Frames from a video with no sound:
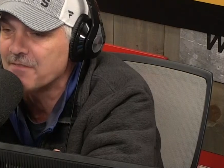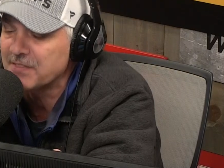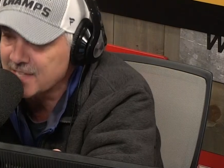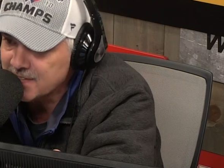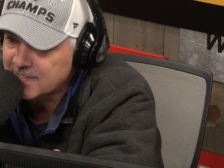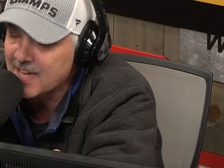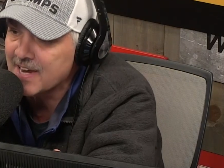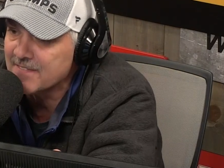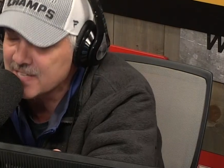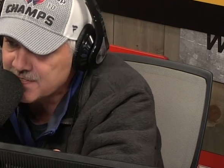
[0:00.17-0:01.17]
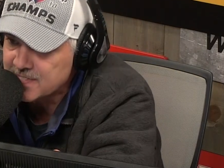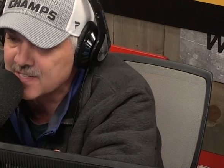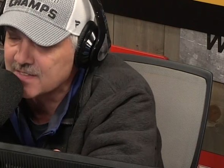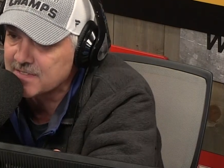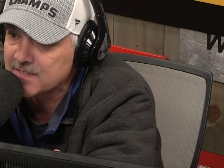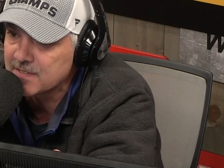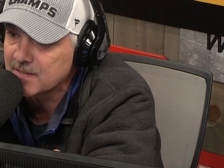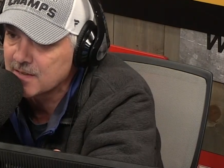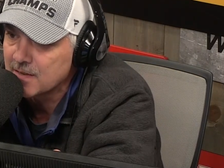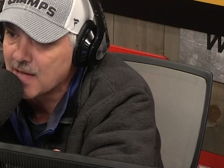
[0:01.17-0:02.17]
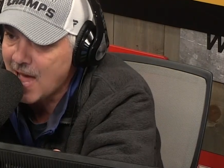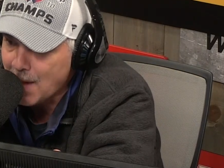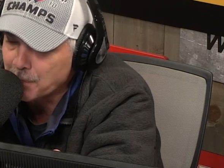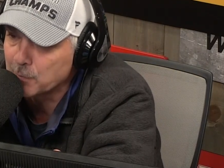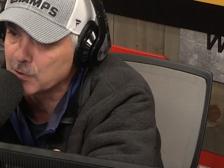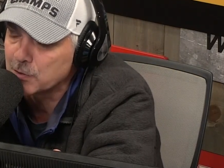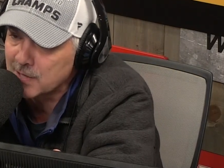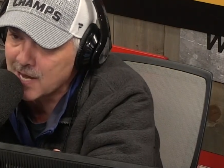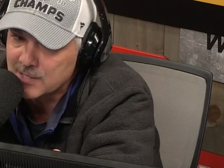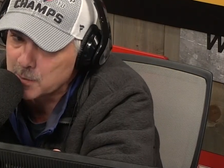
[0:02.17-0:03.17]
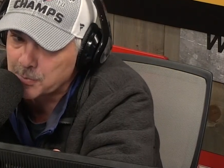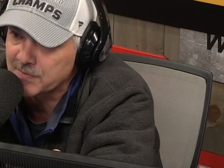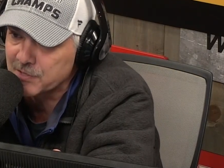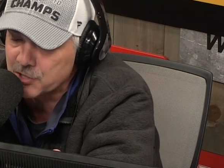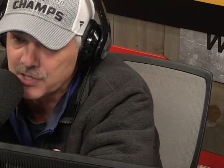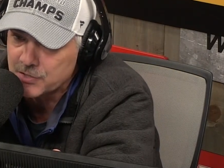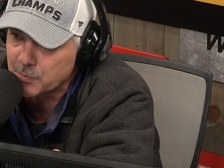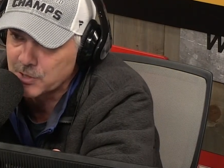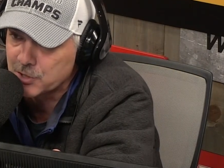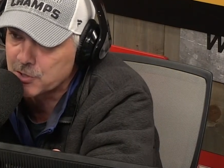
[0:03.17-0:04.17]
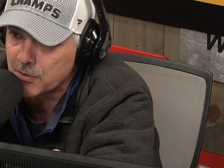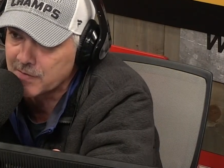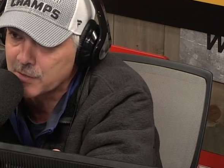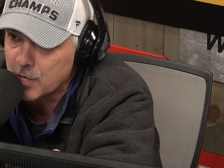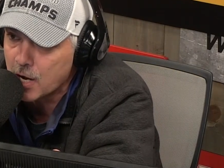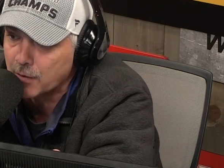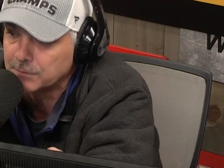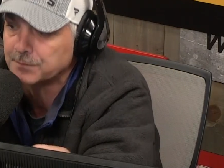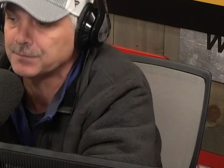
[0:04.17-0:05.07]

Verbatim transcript: Have these kind of incidents happened with you guys in the previous years, and we just don't even know?